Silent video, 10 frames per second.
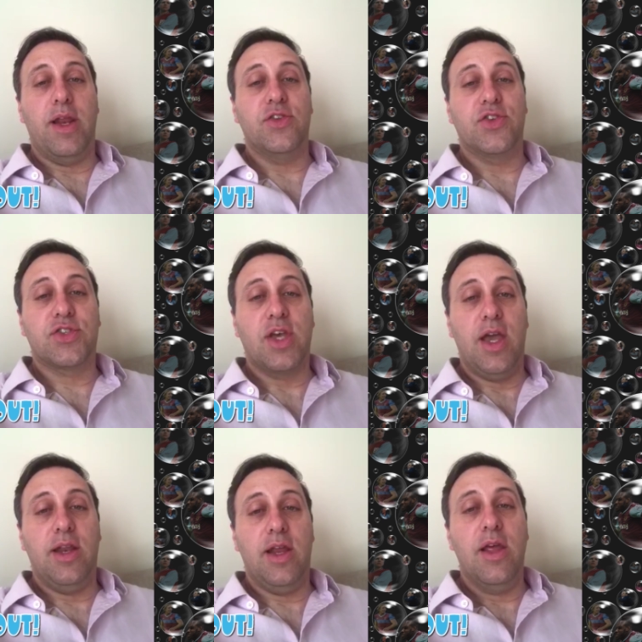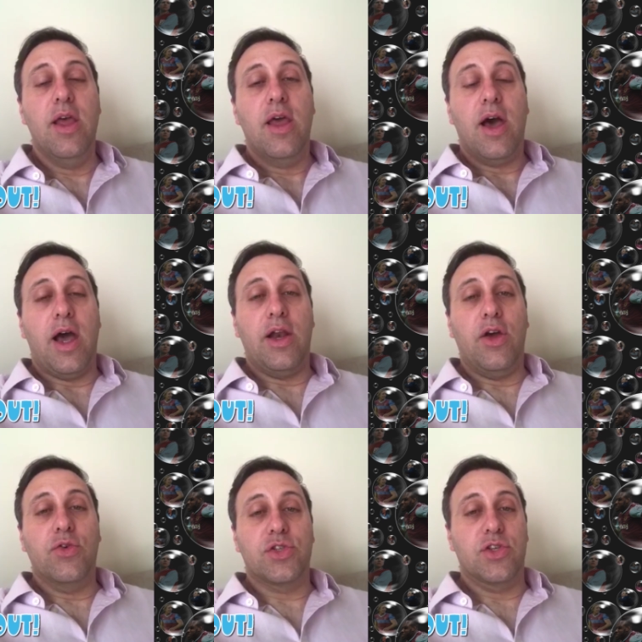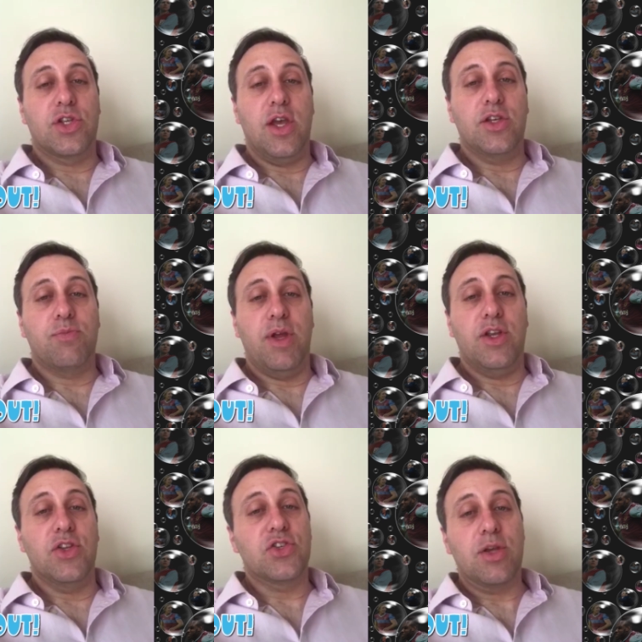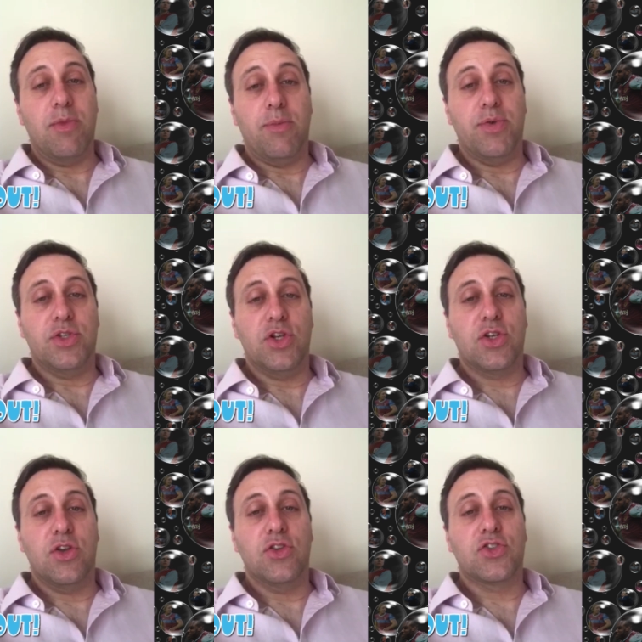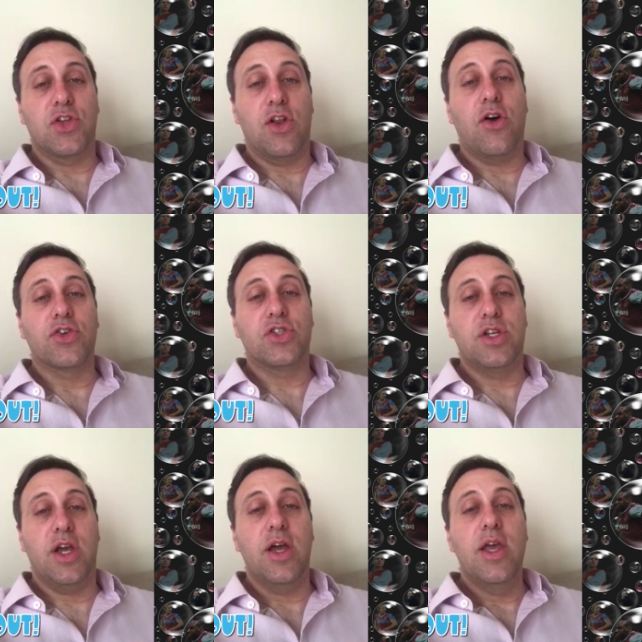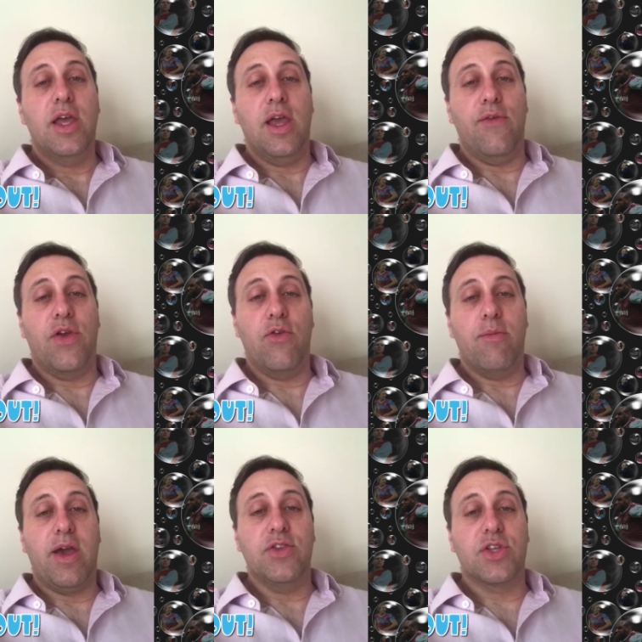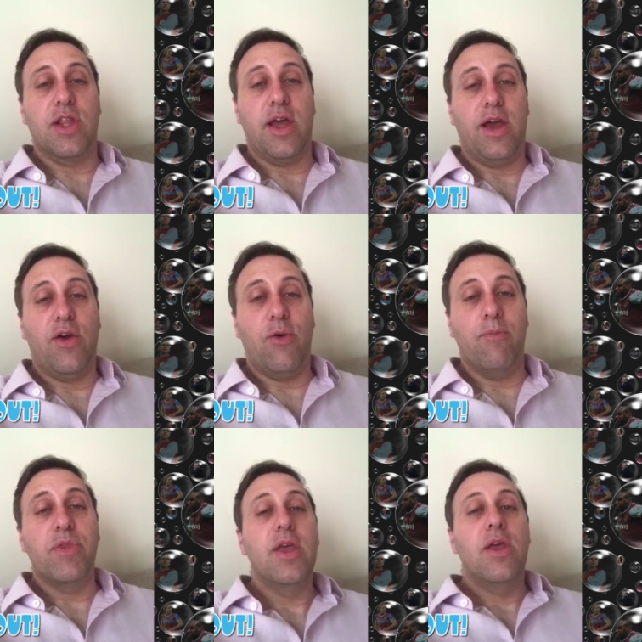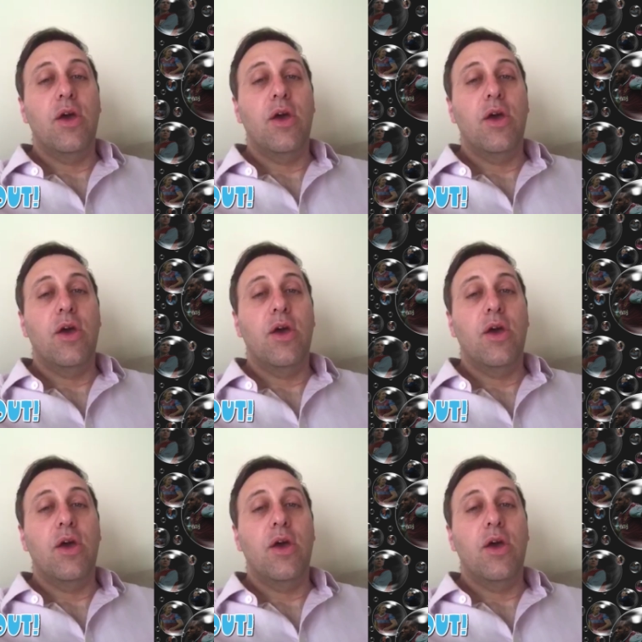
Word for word: being entertaining, and I also see us being in a similar position to last year if he remains at the helm.